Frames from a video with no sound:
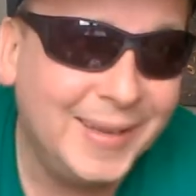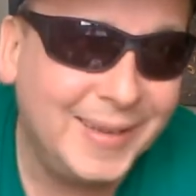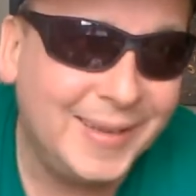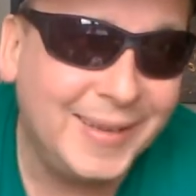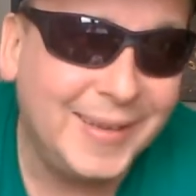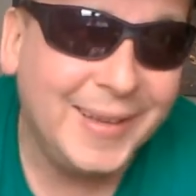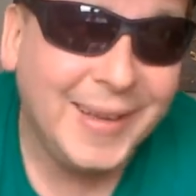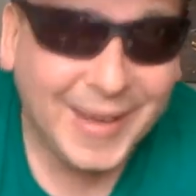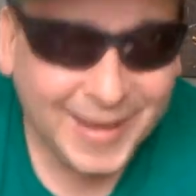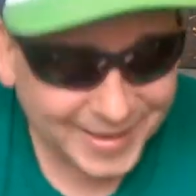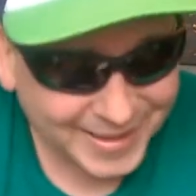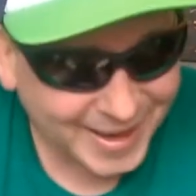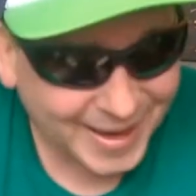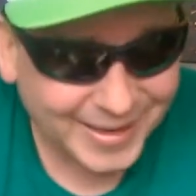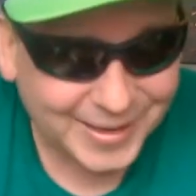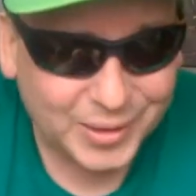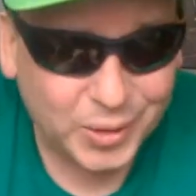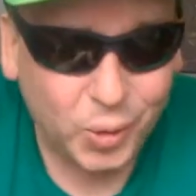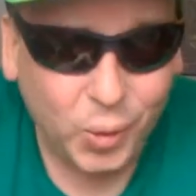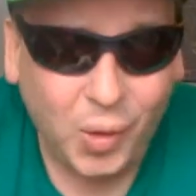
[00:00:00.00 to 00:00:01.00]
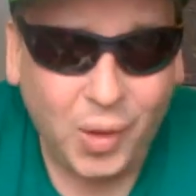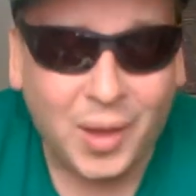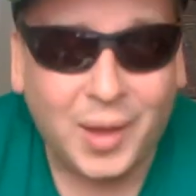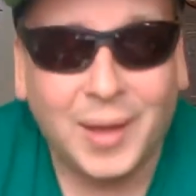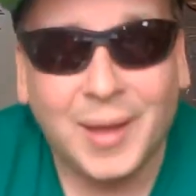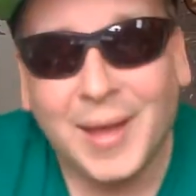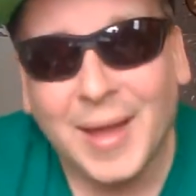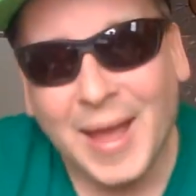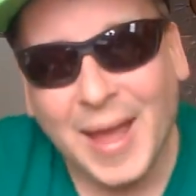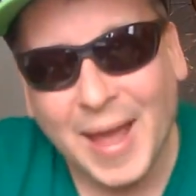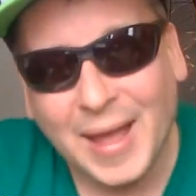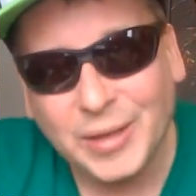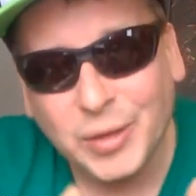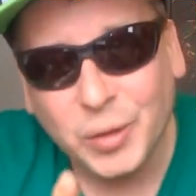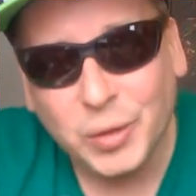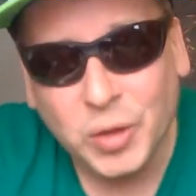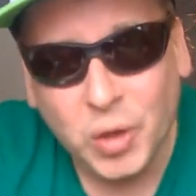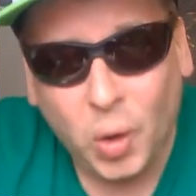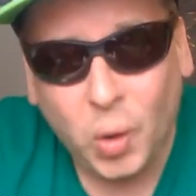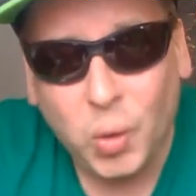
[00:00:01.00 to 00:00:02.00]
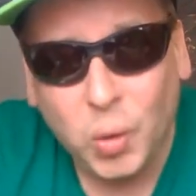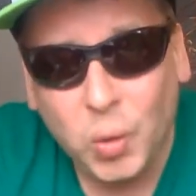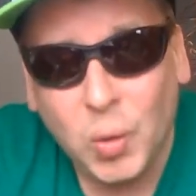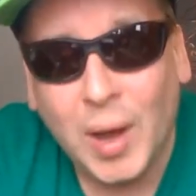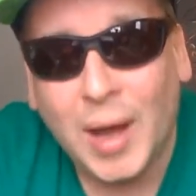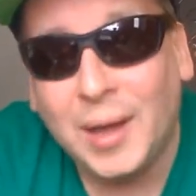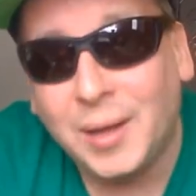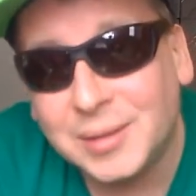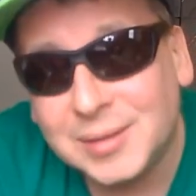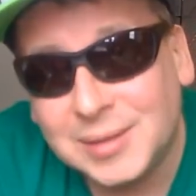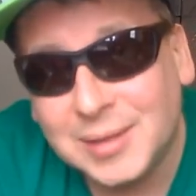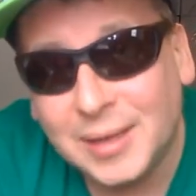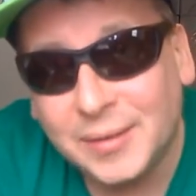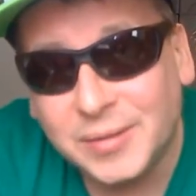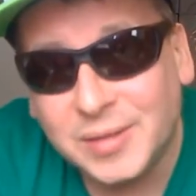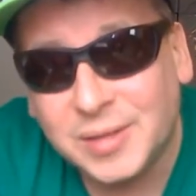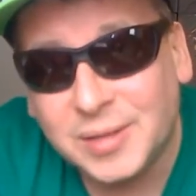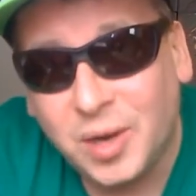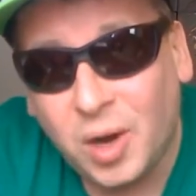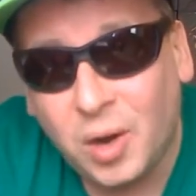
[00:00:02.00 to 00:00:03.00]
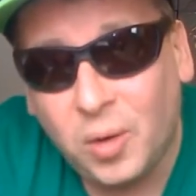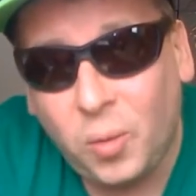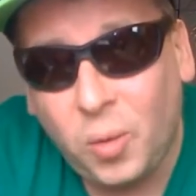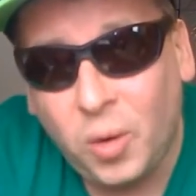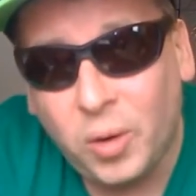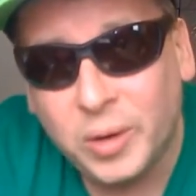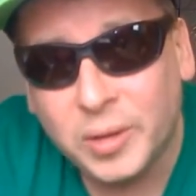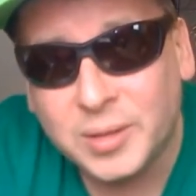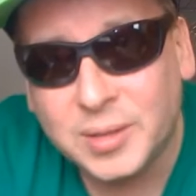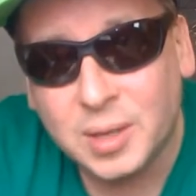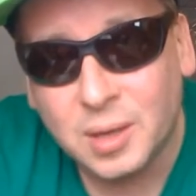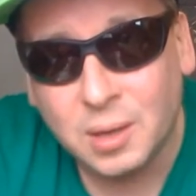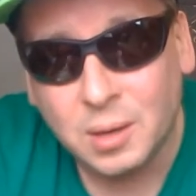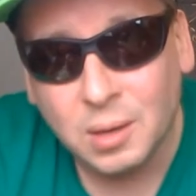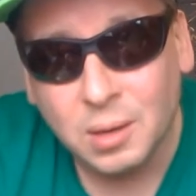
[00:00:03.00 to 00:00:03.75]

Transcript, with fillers: Kinda cool. And you know who else loves Star Wars?